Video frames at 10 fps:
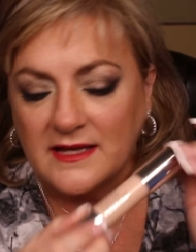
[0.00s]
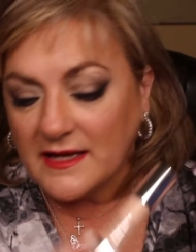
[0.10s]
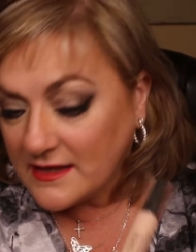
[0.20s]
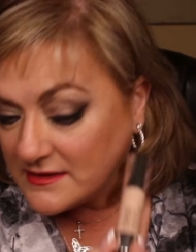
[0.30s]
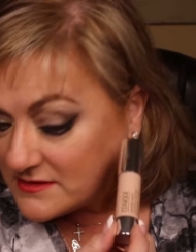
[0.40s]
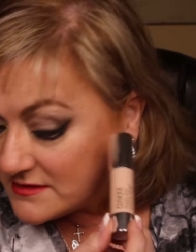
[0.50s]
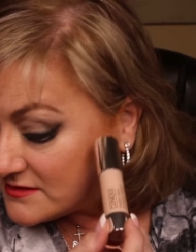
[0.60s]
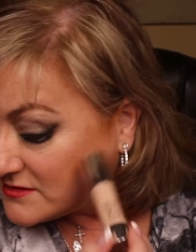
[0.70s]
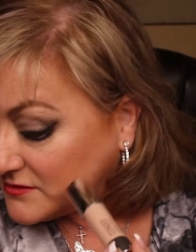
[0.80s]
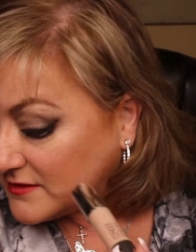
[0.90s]
And I
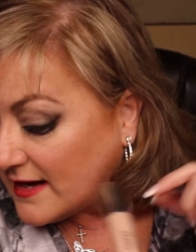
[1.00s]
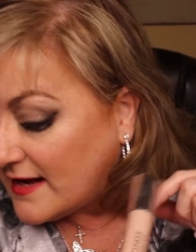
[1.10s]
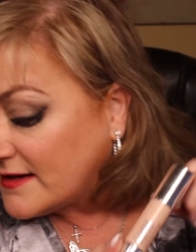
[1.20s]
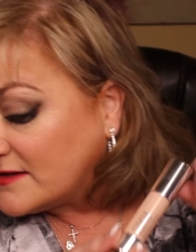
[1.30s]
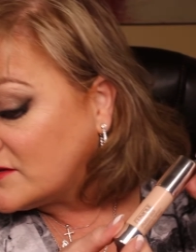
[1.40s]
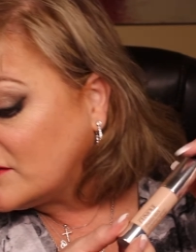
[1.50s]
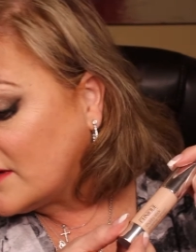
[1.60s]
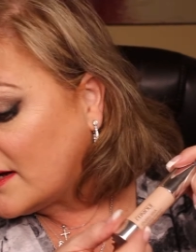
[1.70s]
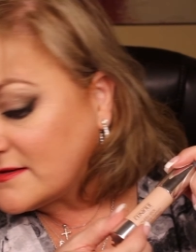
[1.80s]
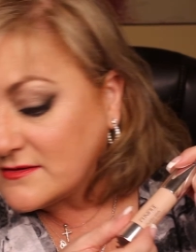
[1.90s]
did do that, and I do
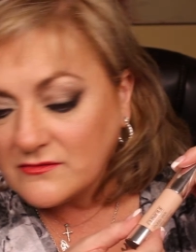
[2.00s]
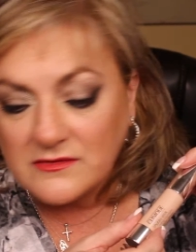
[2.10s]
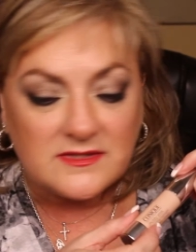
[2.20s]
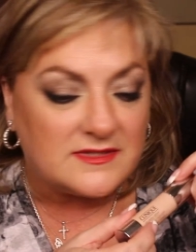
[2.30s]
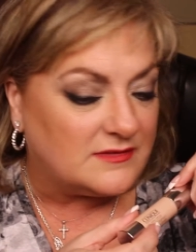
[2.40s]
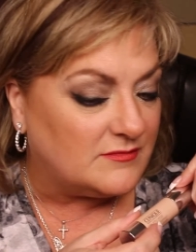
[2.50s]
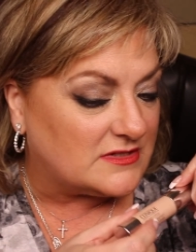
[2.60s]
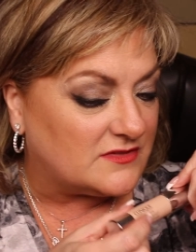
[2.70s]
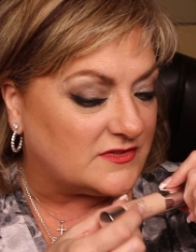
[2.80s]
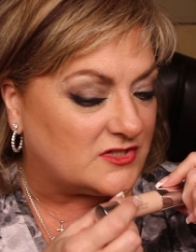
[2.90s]
not see
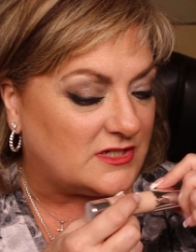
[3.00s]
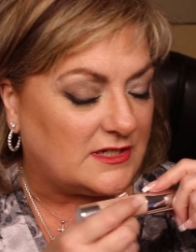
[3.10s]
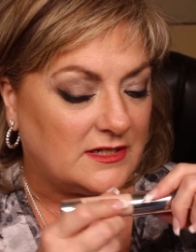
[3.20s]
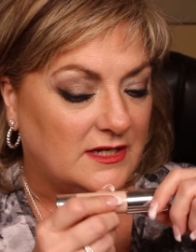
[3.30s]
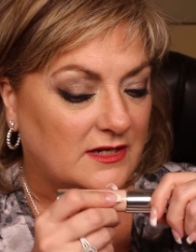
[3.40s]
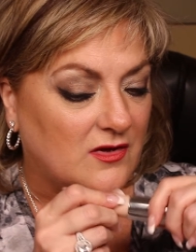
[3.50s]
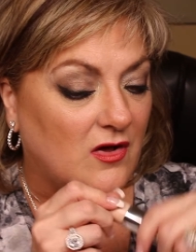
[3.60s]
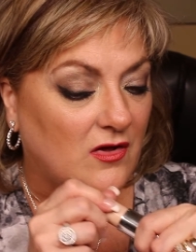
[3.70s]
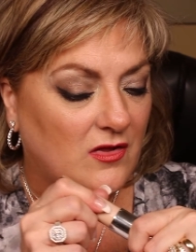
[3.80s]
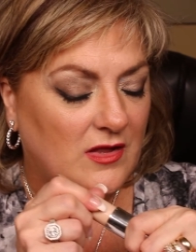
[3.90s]
much of a sheen at all.